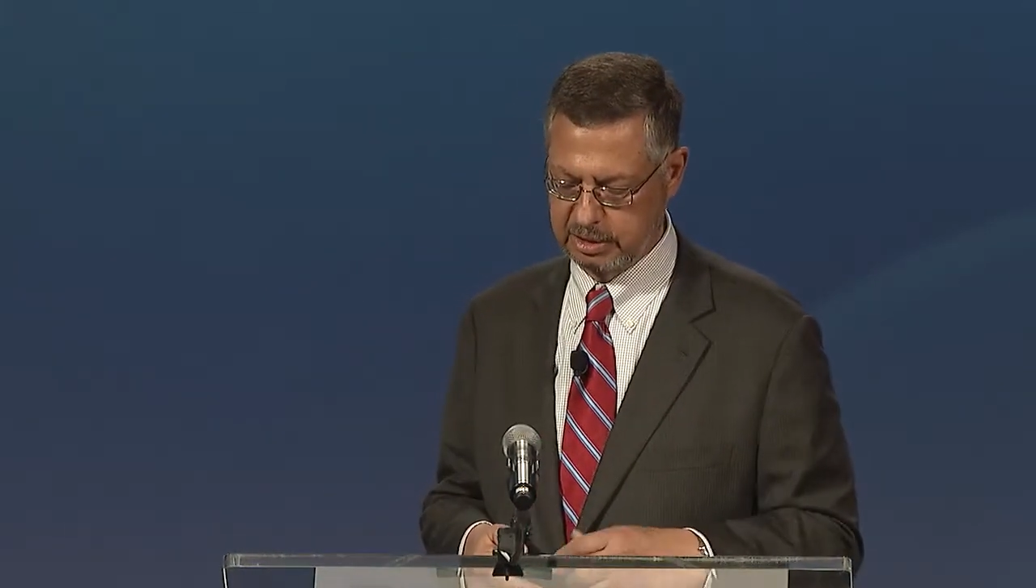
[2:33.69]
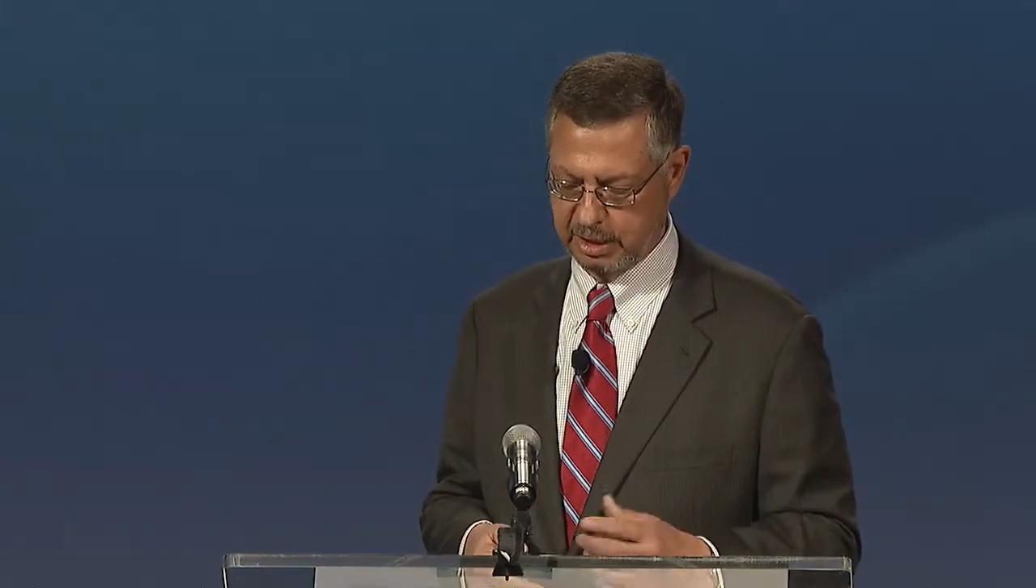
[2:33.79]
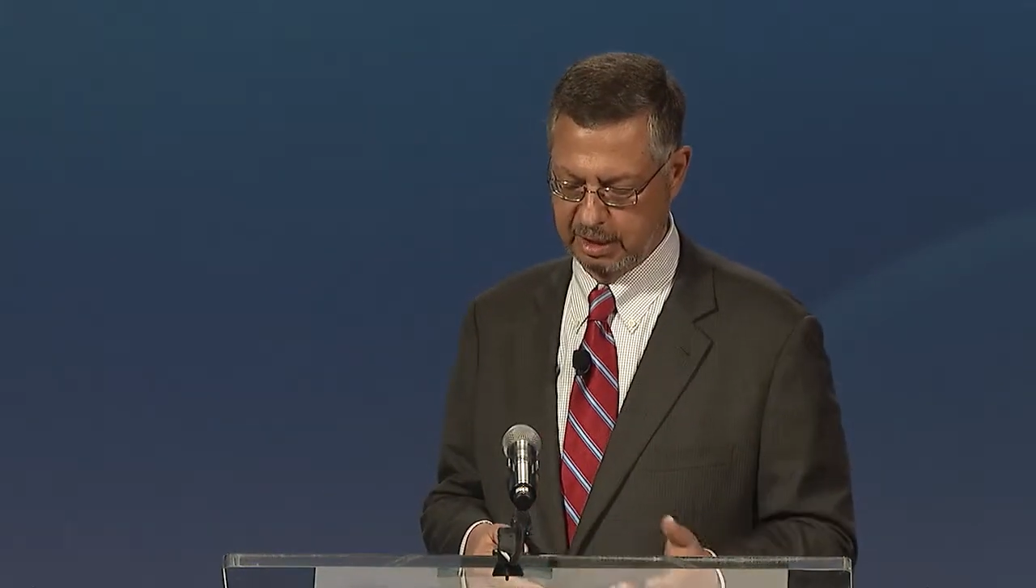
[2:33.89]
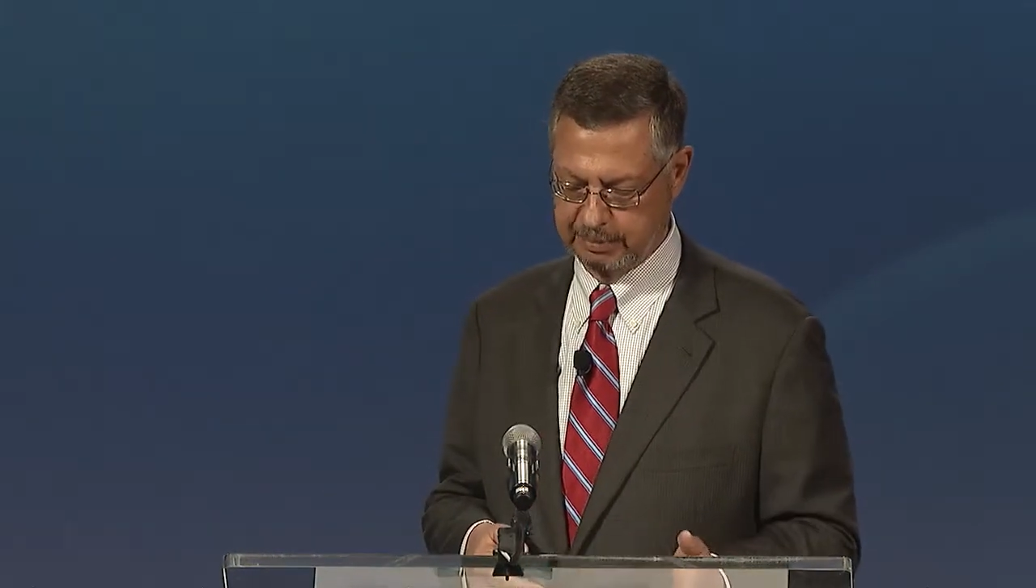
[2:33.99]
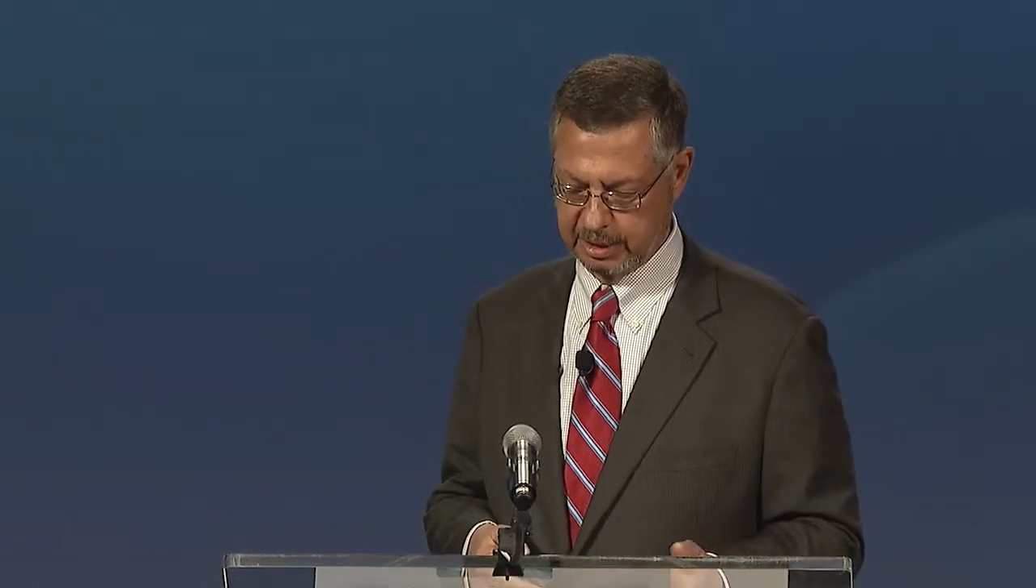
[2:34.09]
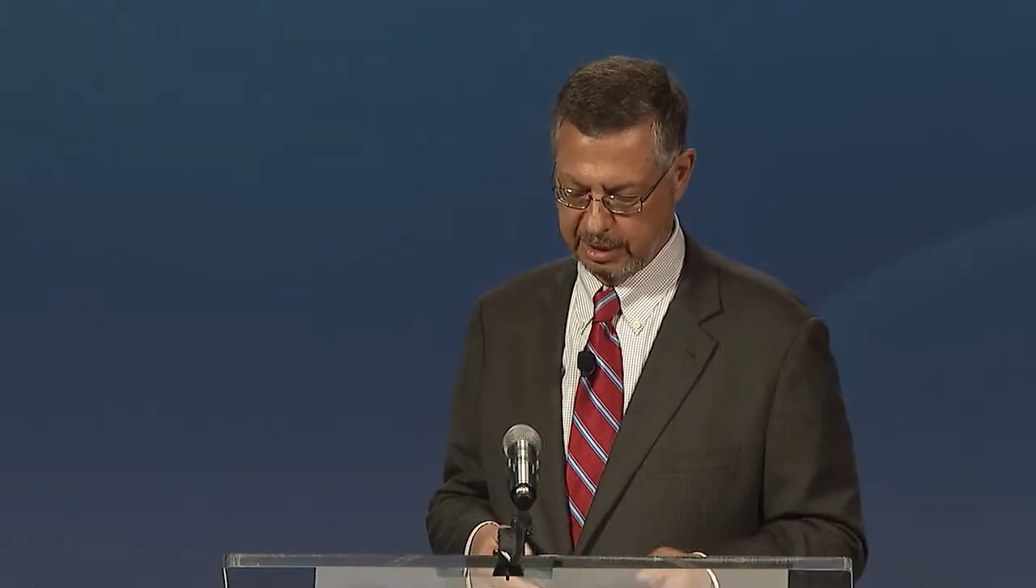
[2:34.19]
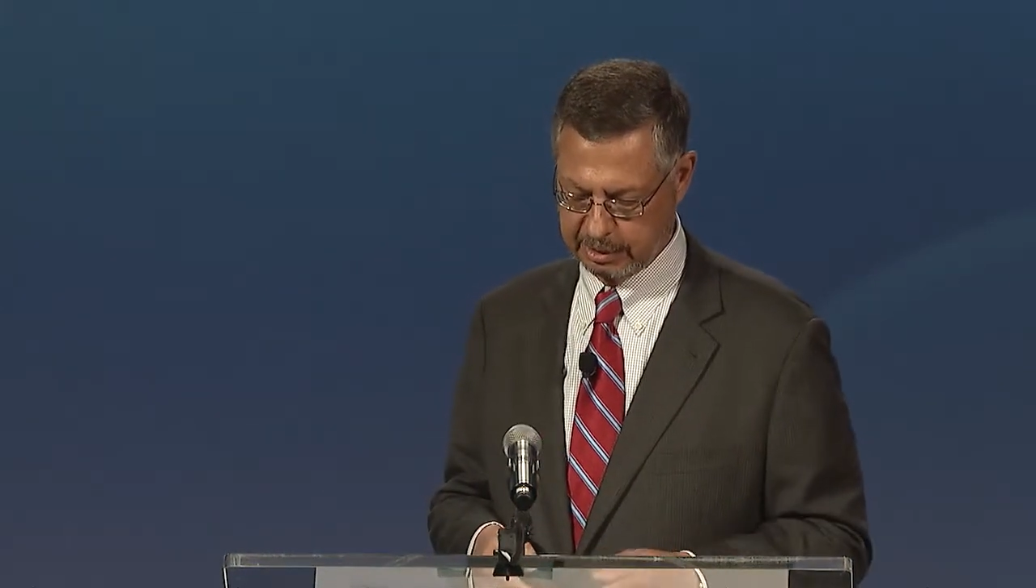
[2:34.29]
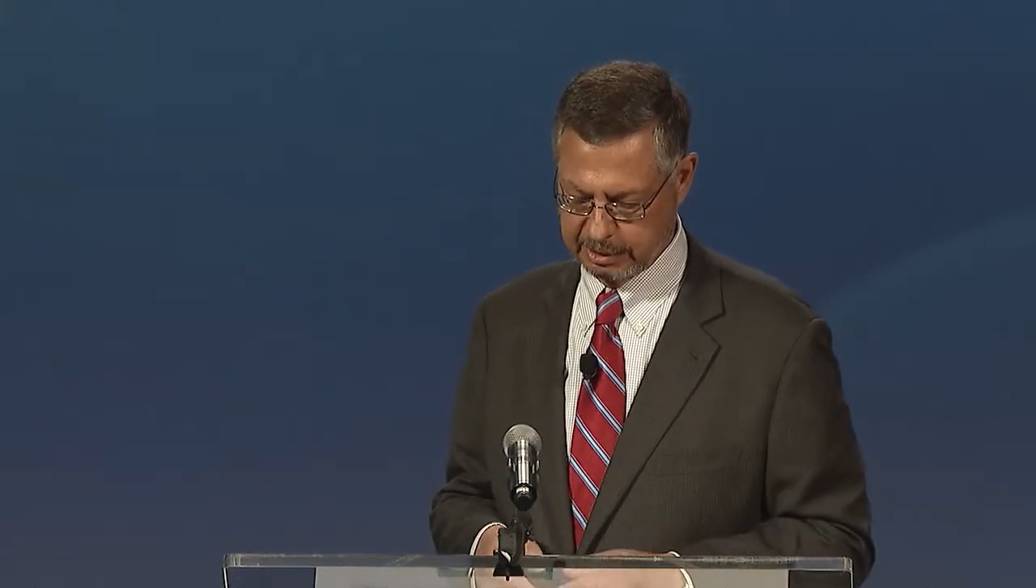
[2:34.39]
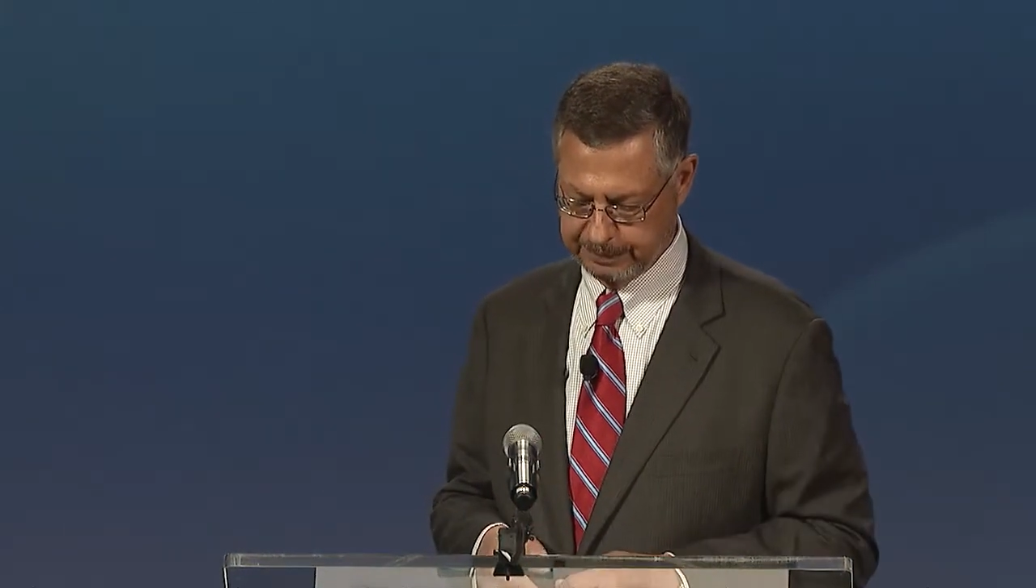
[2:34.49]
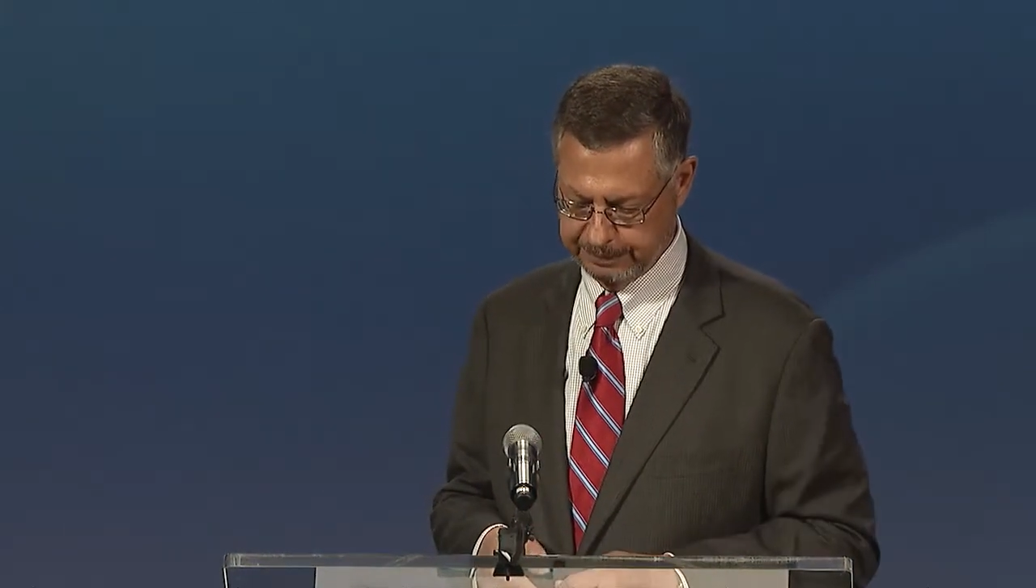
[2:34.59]
stamp
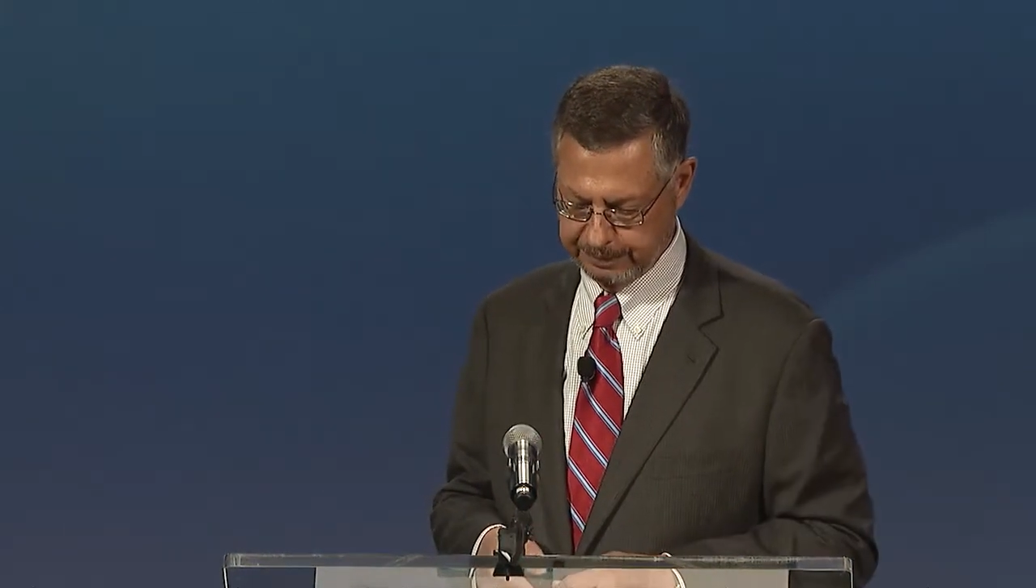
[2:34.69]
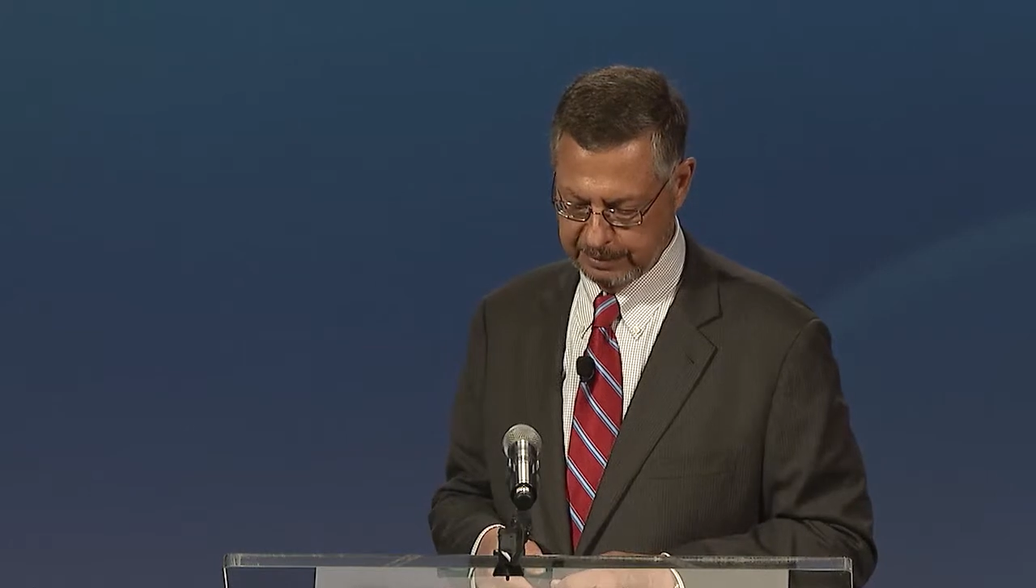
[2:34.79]
tax.